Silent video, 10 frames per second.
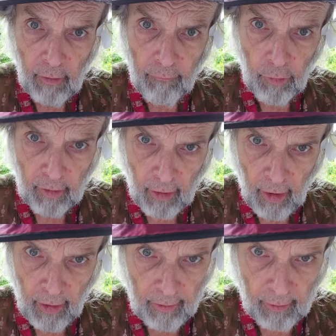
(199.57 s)
for a
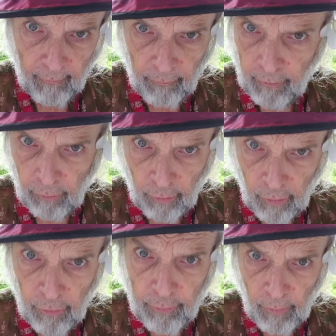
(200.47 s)
carton of the
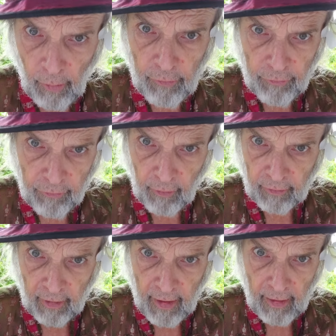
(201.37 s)
world's most
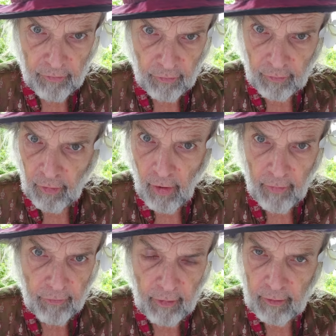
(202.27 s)

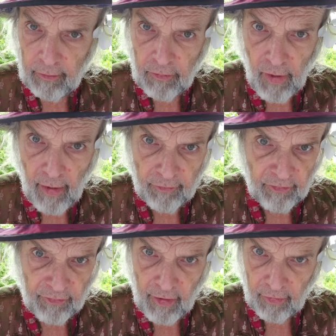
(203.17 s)
cancer-causing death
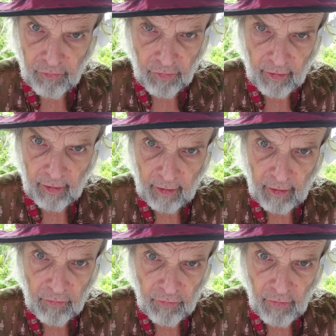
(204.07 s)
sticks you can
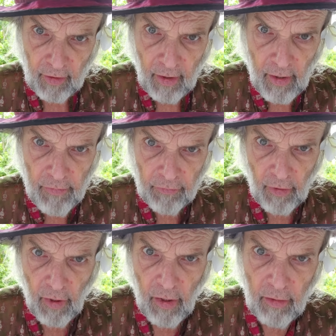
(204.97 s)
get your hands
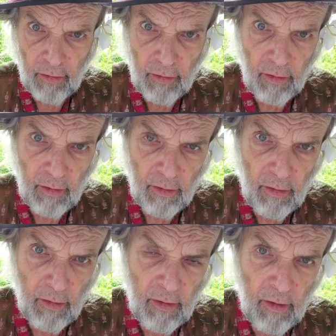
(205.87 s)
on.
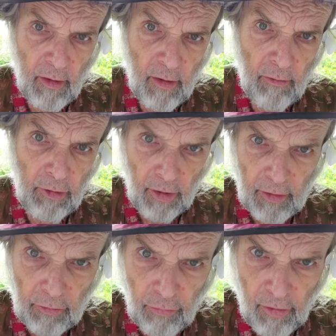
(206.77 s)
We're
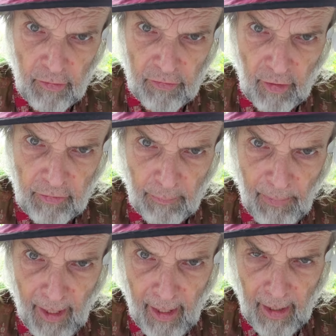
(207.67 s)
talking 20 cents a
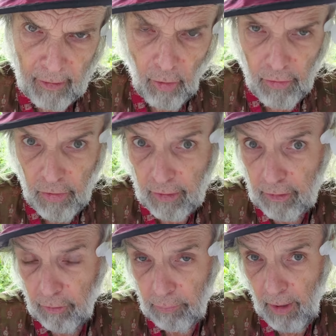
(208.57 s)
pack. Oh, you
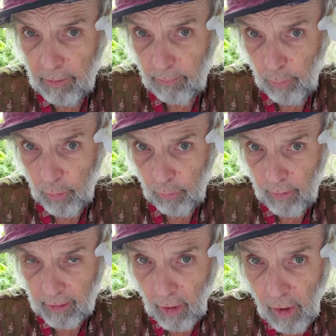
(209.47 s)
get those back to Puerto
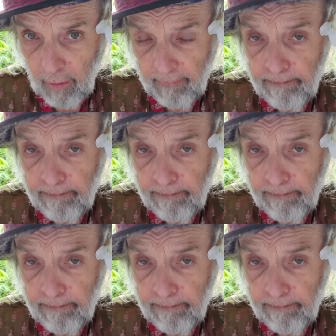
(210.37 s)
Rico?